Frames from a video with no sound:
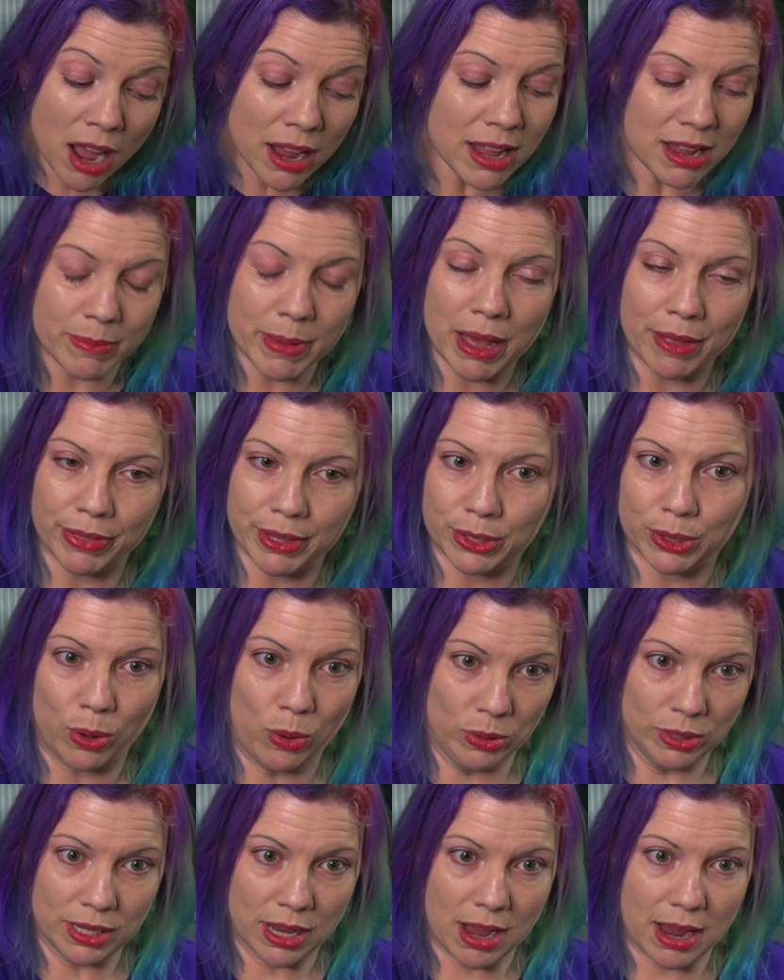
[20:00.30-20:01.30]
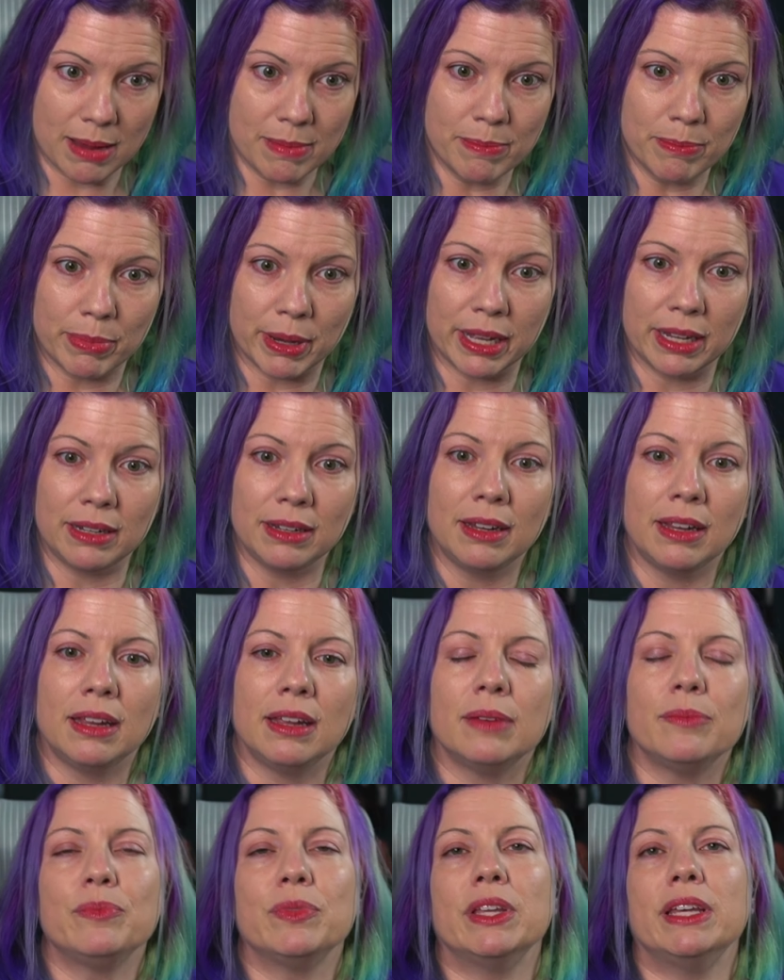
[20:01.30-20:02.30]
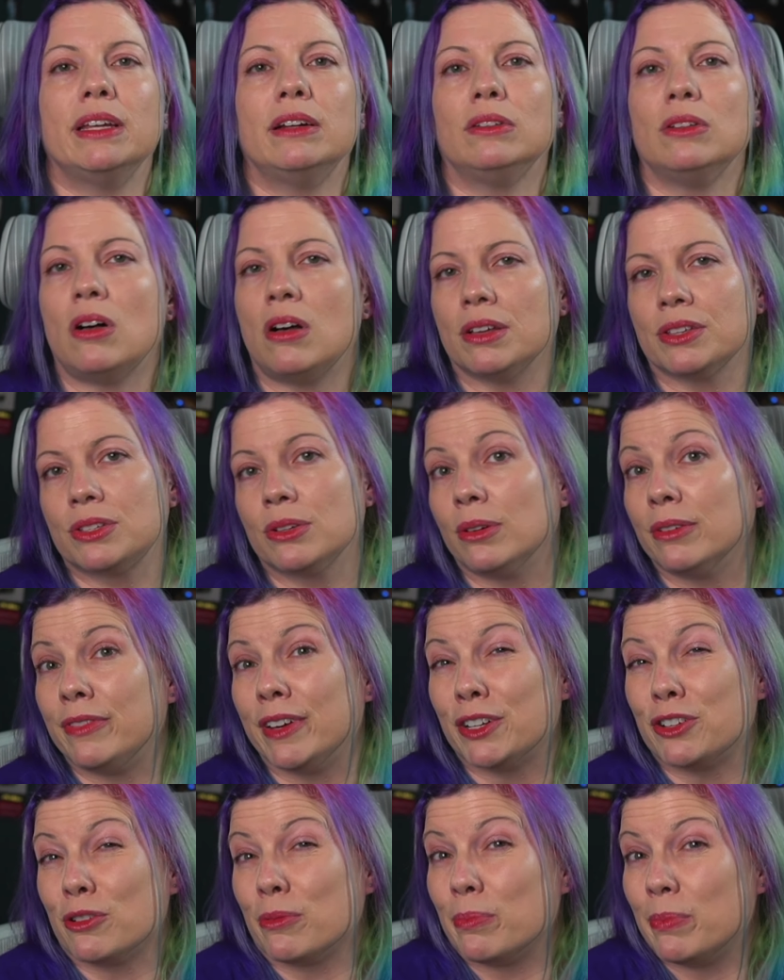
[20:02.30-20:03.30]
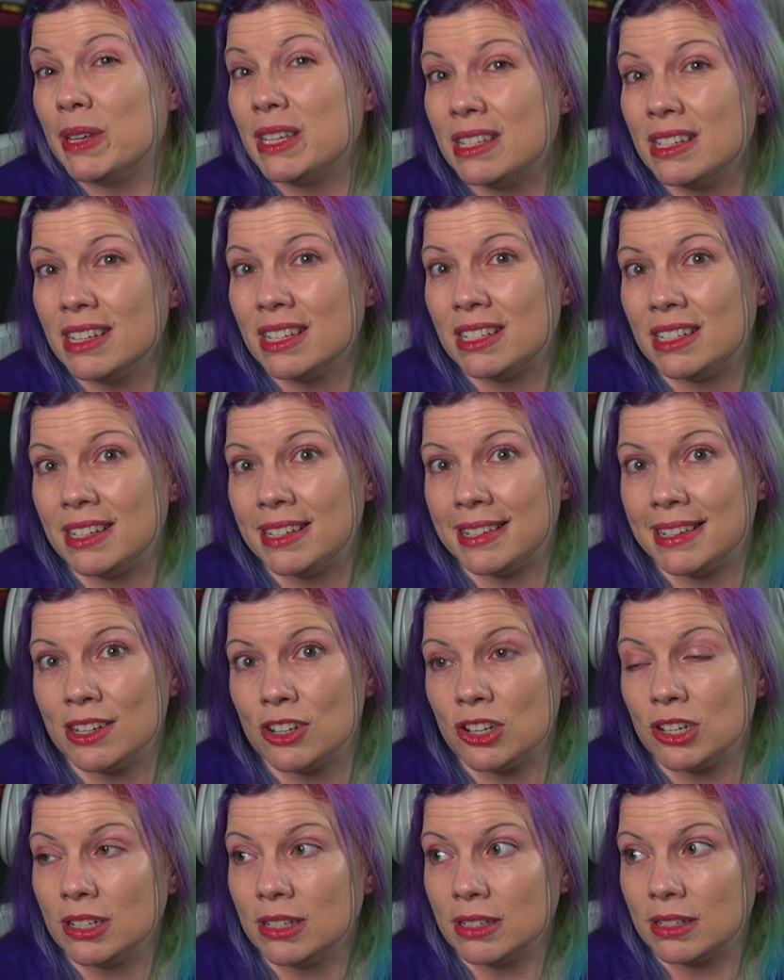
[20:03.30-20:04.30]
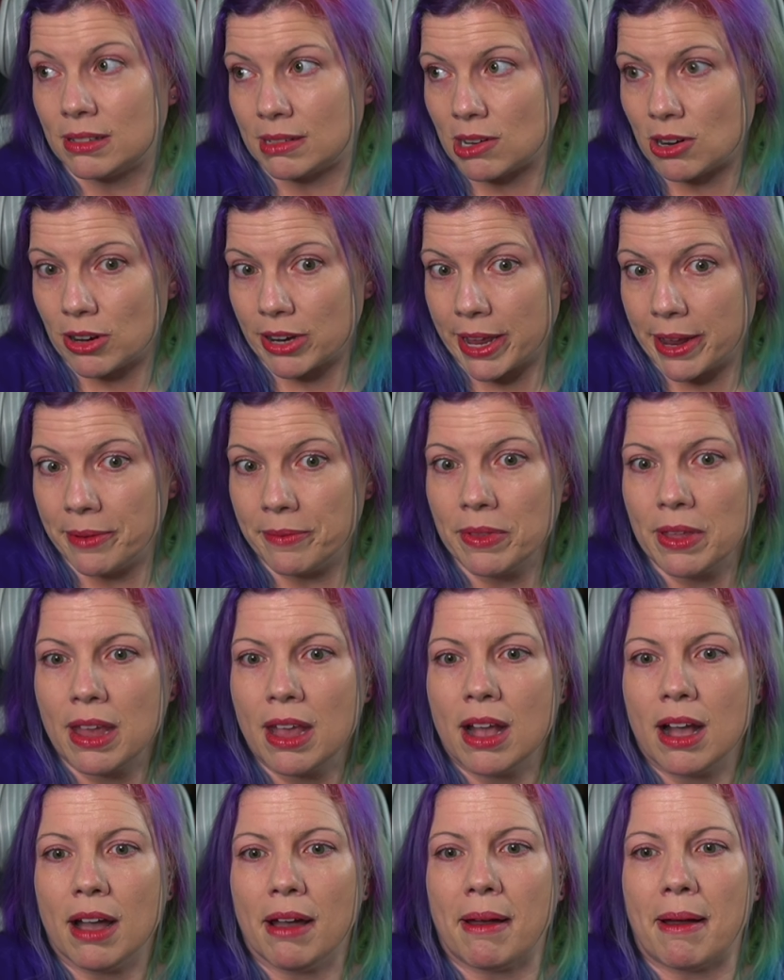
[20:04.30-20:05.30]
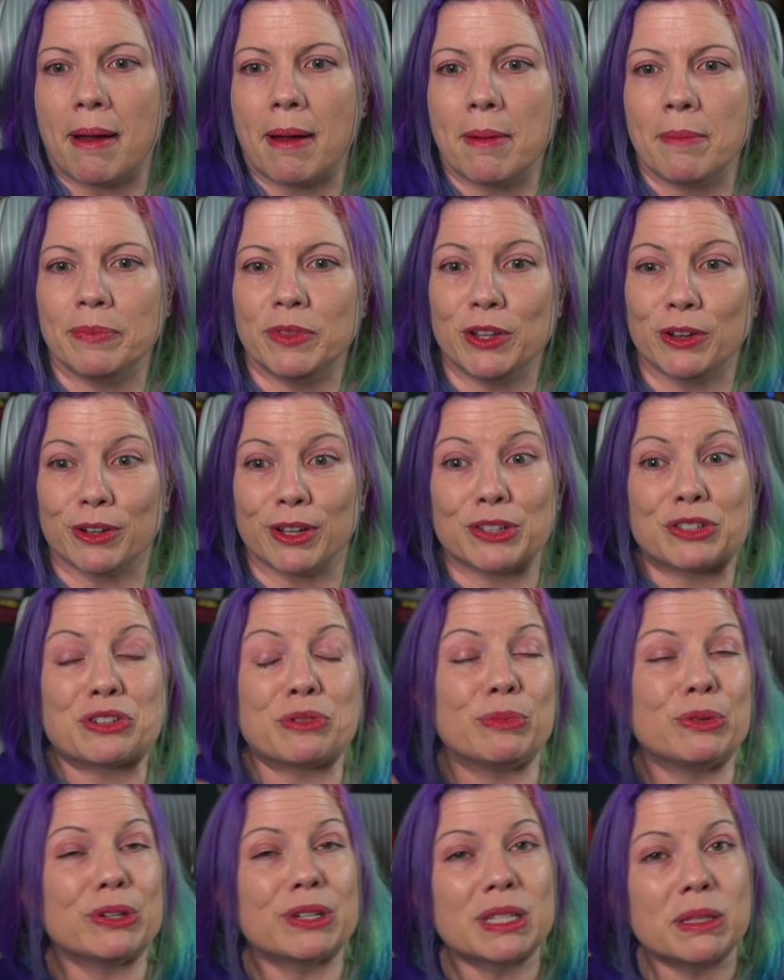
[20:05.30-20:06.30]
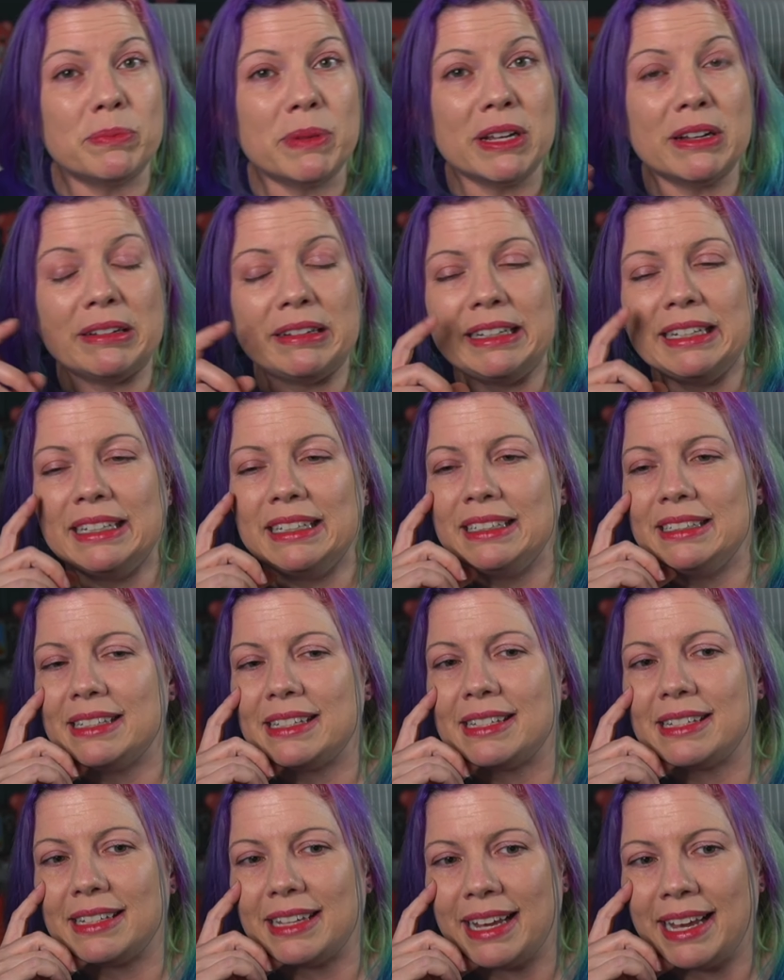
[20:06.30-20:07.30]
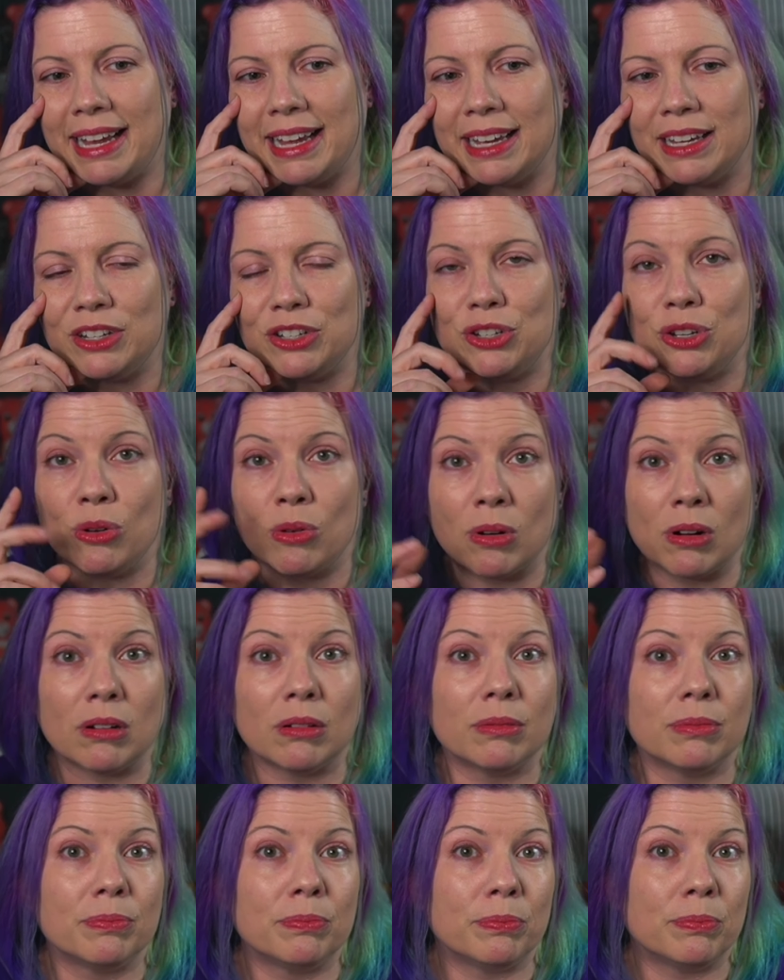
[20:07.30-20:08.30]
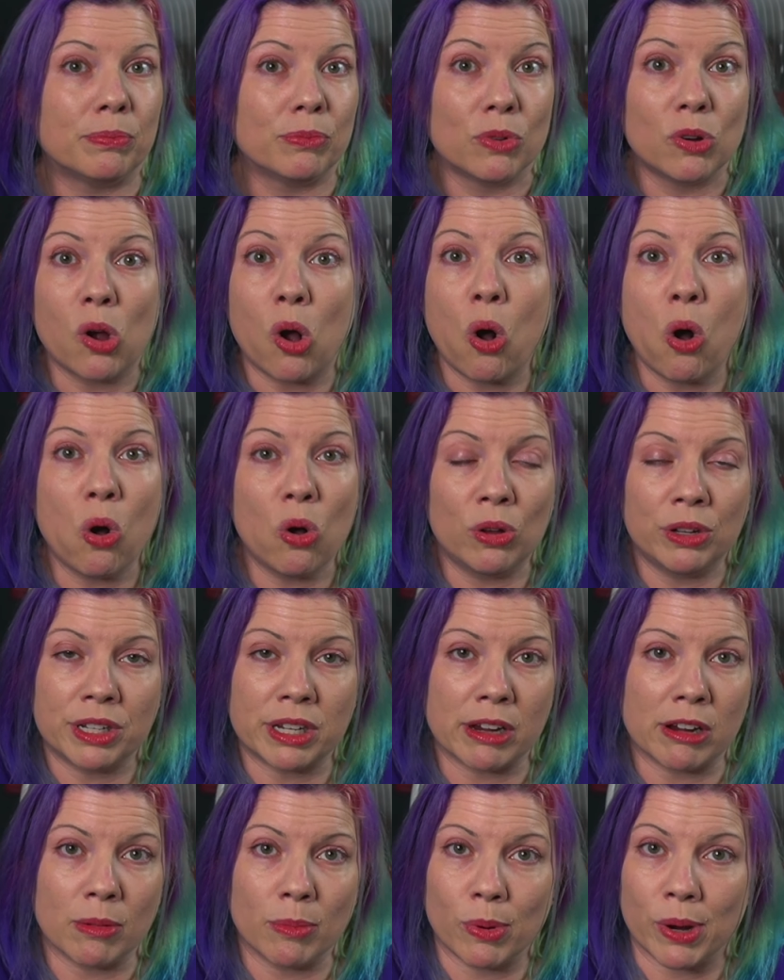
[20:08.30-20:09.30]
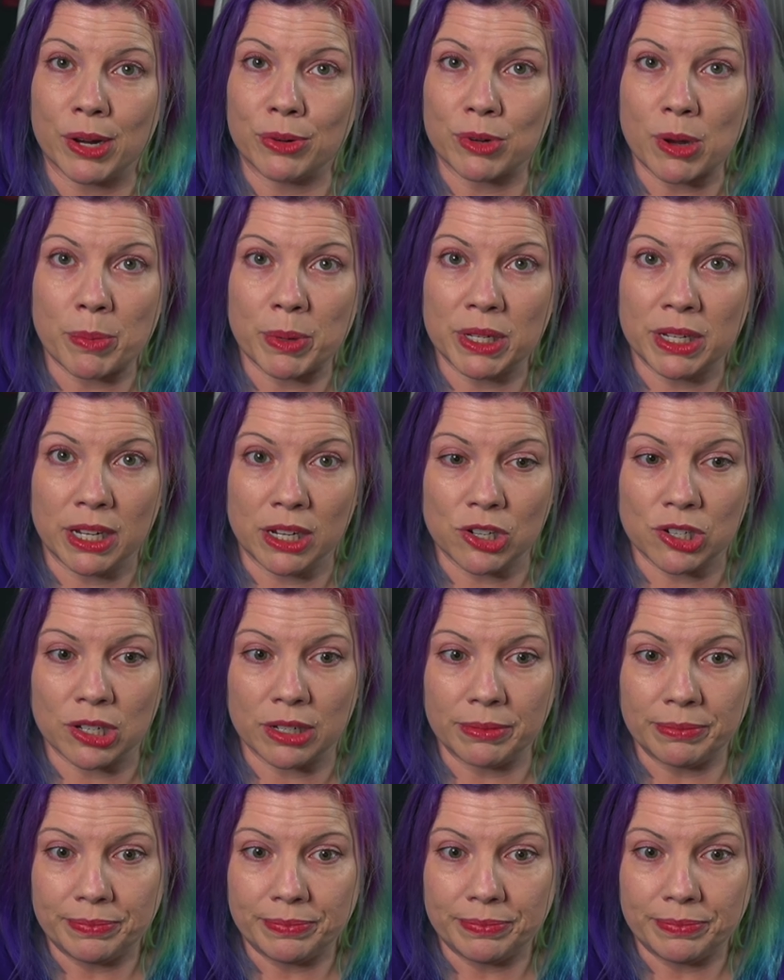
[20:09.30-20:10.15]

about this whole time, but it'll also affect your business decisions, target your customer experience, and your whole entire brand reputation.